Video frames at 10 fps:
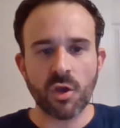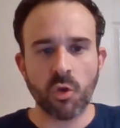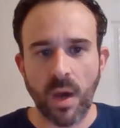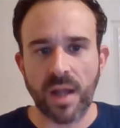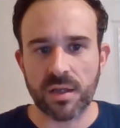
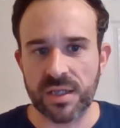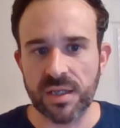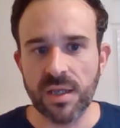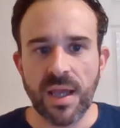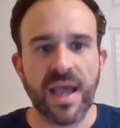quality
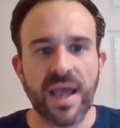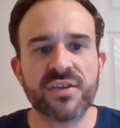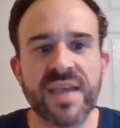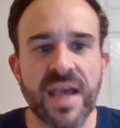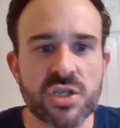as a
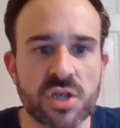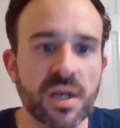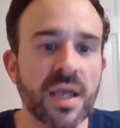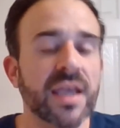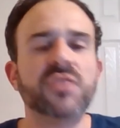
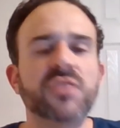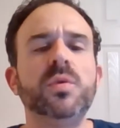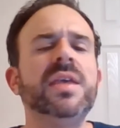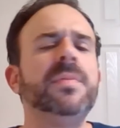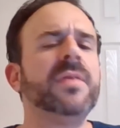catcher is we
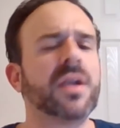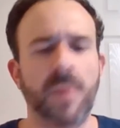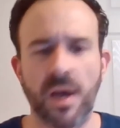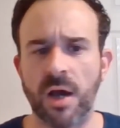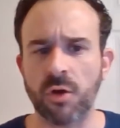keep hearing
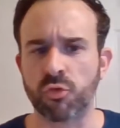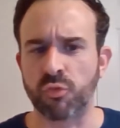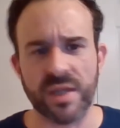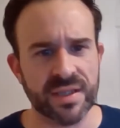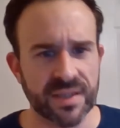about how
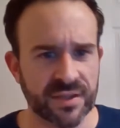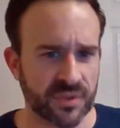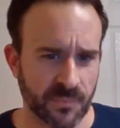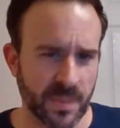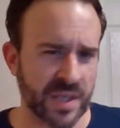great he is
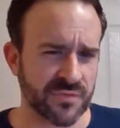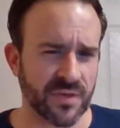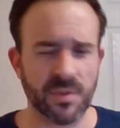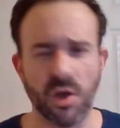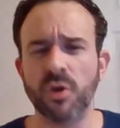at pitch
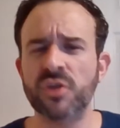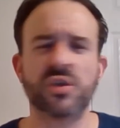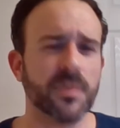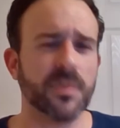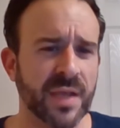framing. Oh, he's a
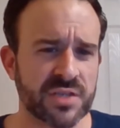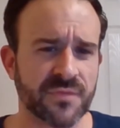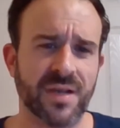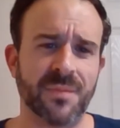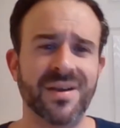good pitch
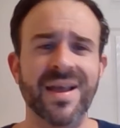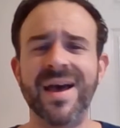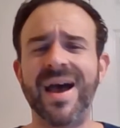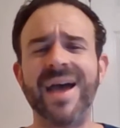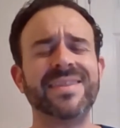framer.
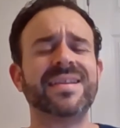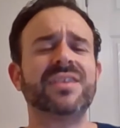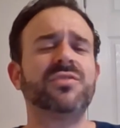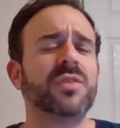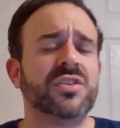I think
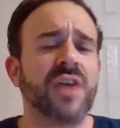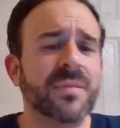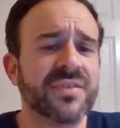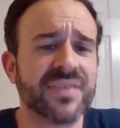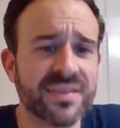that's one of the
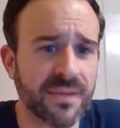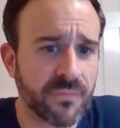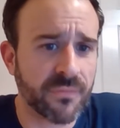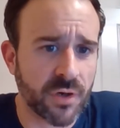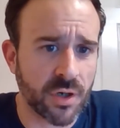dumbest things I've
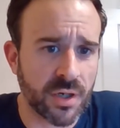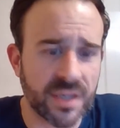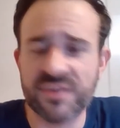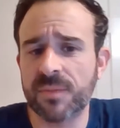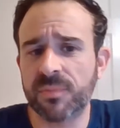ever heard, and
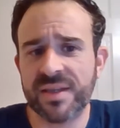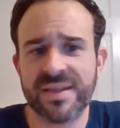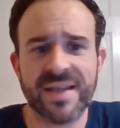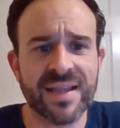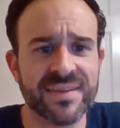it's complete
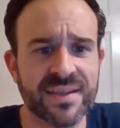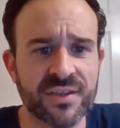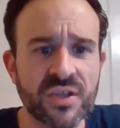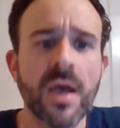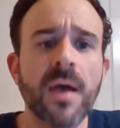nonsense.